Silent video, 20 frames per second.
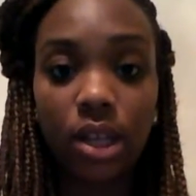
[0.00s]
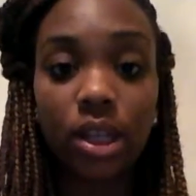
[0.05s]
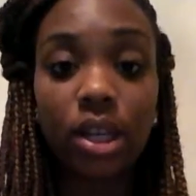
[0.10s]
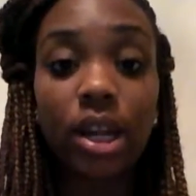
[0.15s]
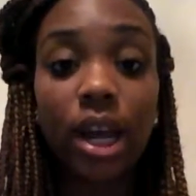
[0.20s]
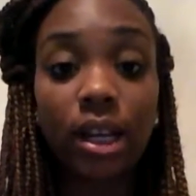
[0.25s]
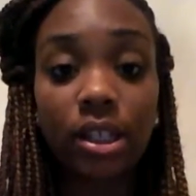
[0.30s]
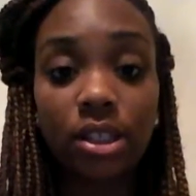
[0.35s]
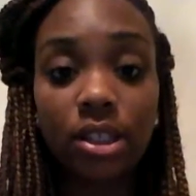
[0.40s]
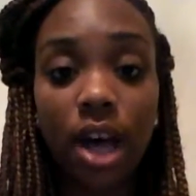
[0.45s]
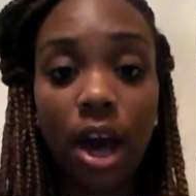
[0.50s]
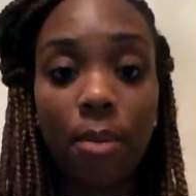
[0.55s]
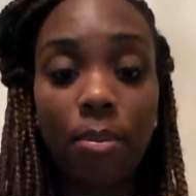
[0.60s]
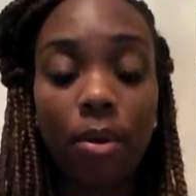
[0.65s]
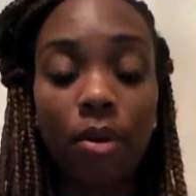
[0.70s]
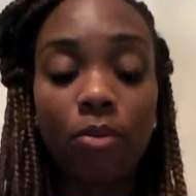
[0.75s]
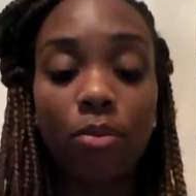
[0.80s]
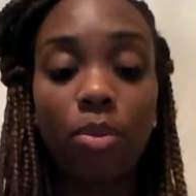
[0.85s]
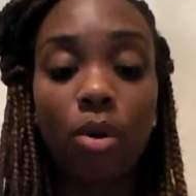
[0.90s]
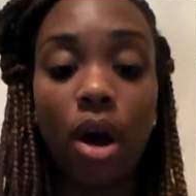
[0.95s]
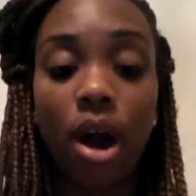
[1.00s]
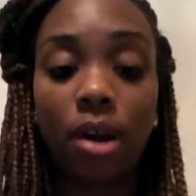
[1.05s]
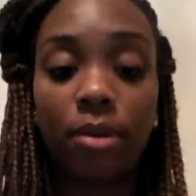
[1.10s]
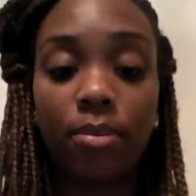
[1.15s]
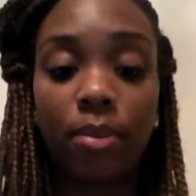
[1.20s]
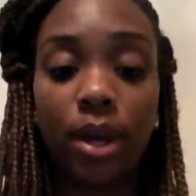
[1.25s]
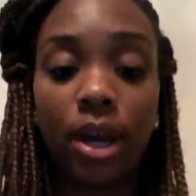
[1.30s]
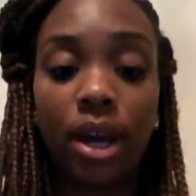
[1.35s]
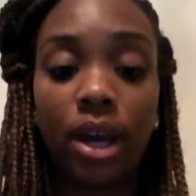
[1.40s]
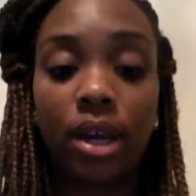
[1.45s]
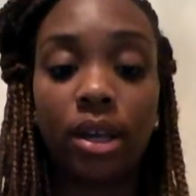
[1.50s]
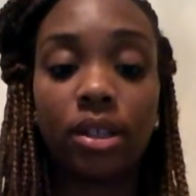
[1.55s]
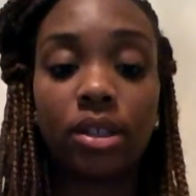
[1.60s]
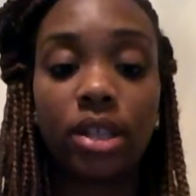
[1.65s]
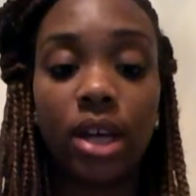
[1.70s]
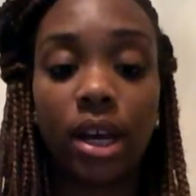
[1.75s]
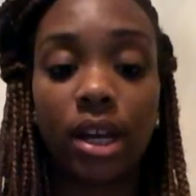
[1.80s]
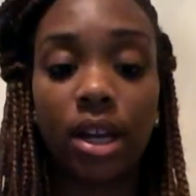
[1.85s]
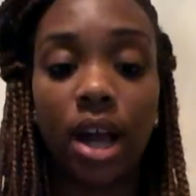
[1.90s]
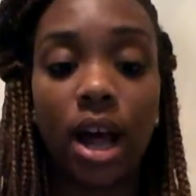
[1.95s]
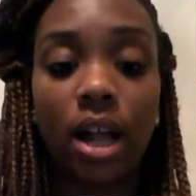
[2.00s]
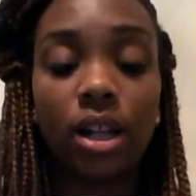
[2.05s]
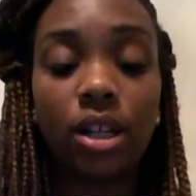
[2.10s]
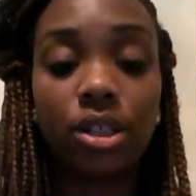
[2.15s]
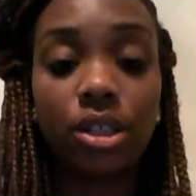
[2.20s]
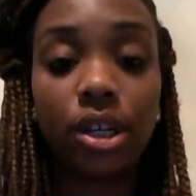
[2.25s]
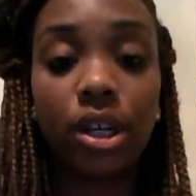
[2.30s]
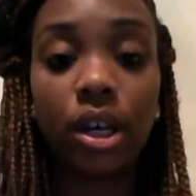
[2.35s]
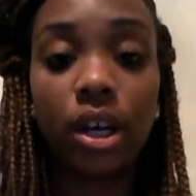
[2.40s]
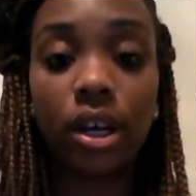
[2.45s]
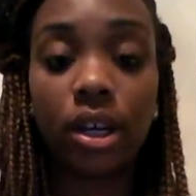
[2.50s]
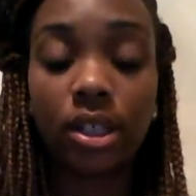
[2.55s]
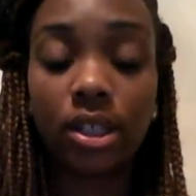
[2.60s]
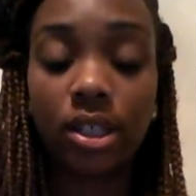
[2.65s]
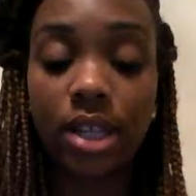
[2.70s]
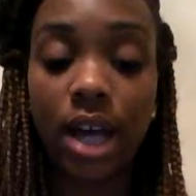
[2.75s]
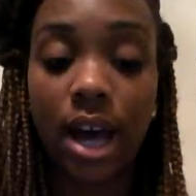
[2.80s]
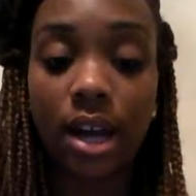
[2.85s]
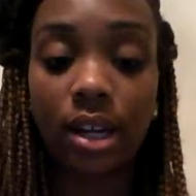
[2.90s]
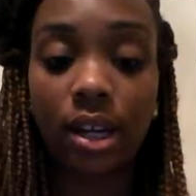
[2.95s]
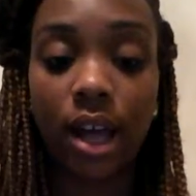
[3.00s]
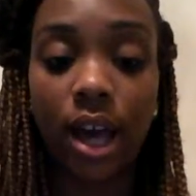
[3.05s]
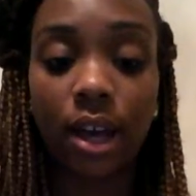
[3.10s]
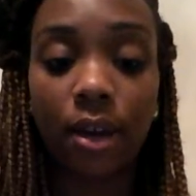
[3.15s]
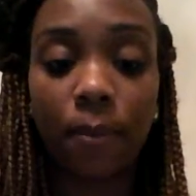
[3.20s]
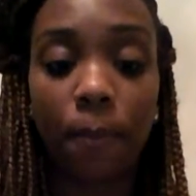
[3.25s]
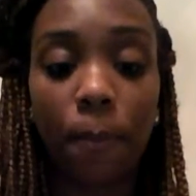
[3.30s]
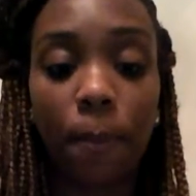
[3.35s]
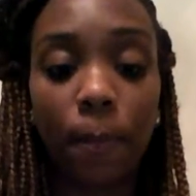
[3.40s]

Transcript: The next type of broadband technology is satellite.